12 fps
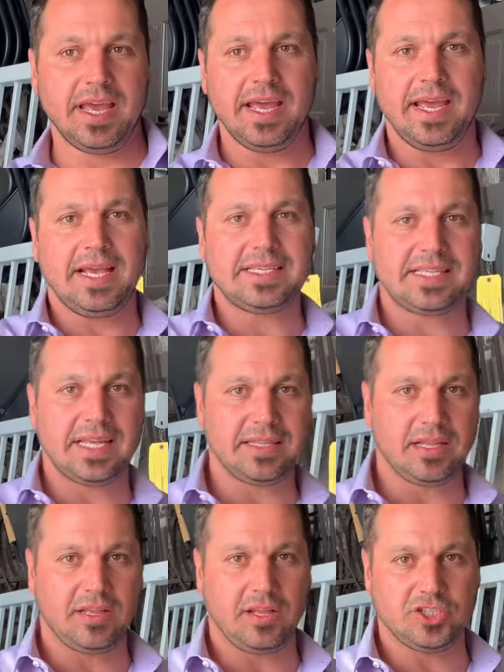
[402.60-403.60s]
extend the
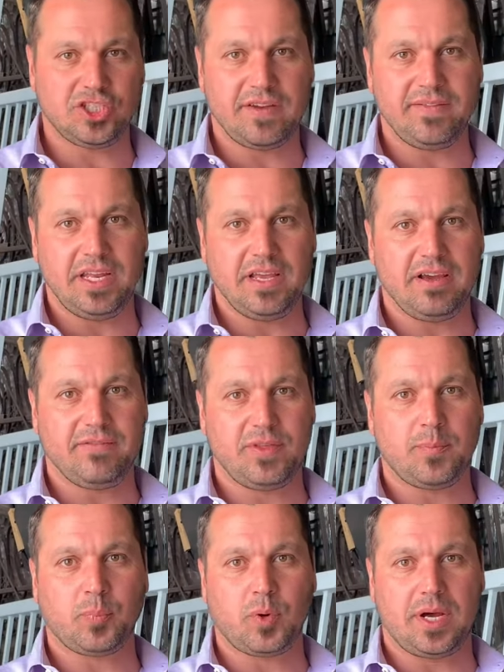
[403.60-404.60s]
longevity of the
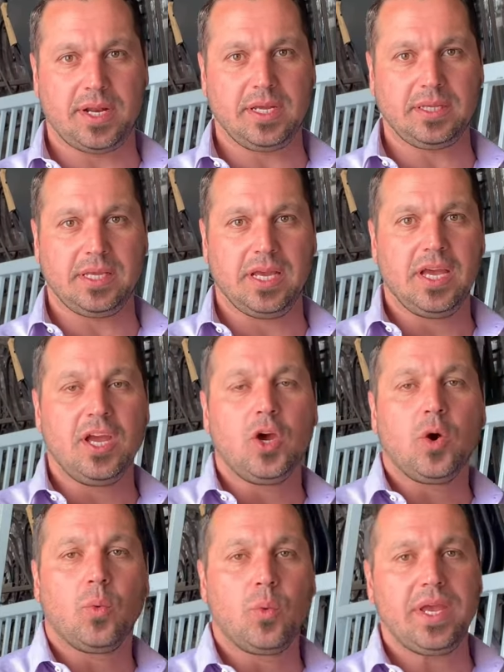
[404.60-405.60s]
product,
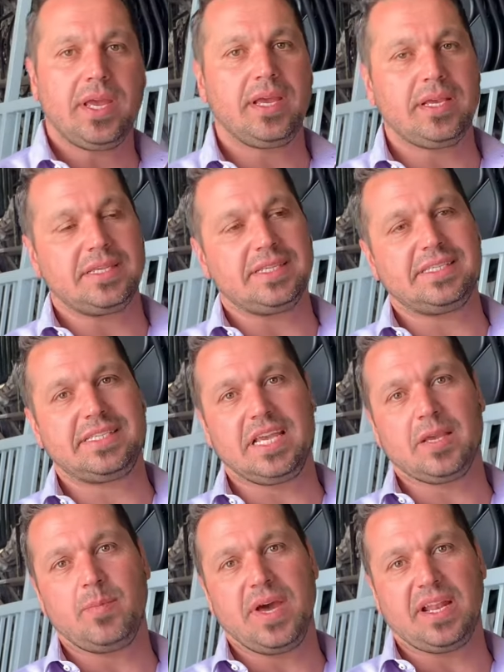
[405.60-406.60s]
we zinc
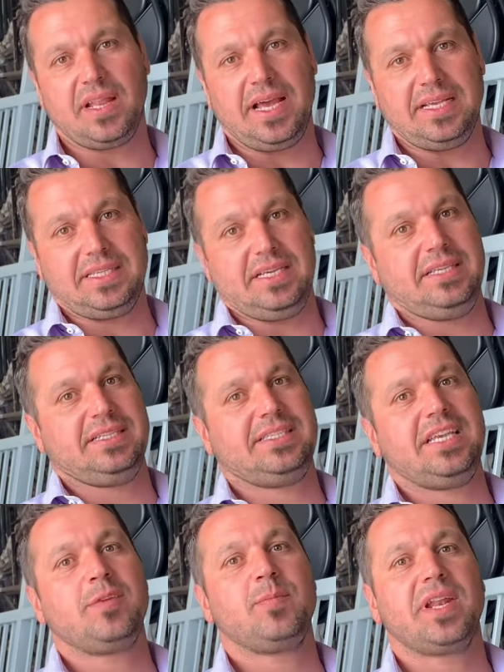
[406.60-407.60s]
metallize it.
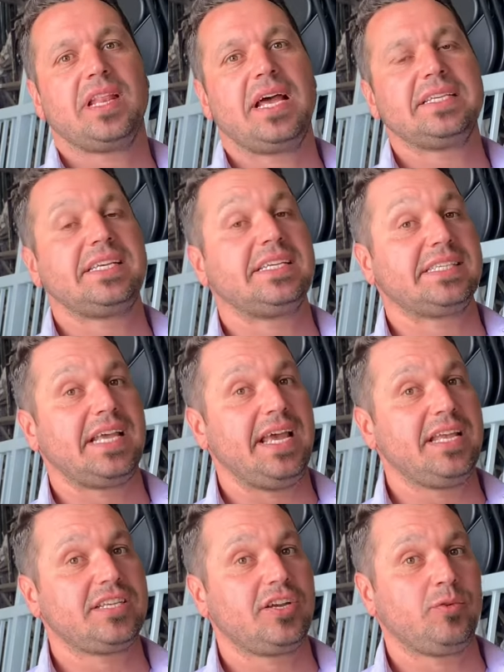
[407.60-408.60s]
Zinc metallizing is an
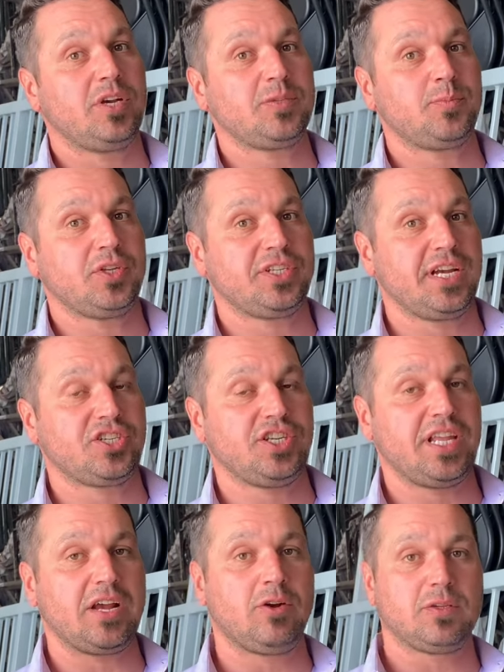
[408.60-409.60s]
anti-rust protection
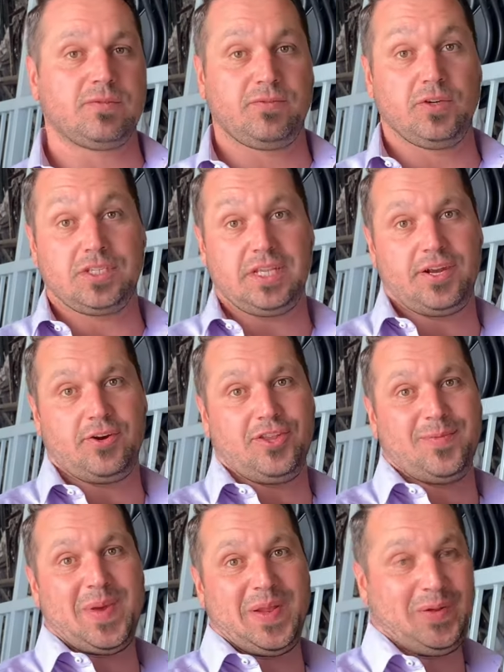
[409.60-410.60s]
that goes first layer on the
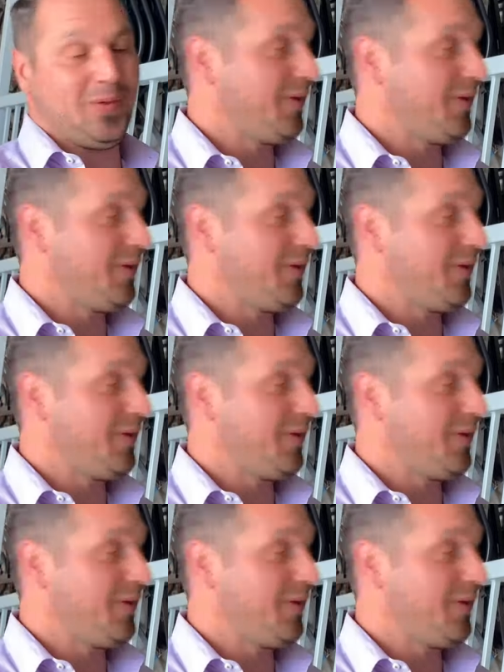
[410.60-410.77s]
metal.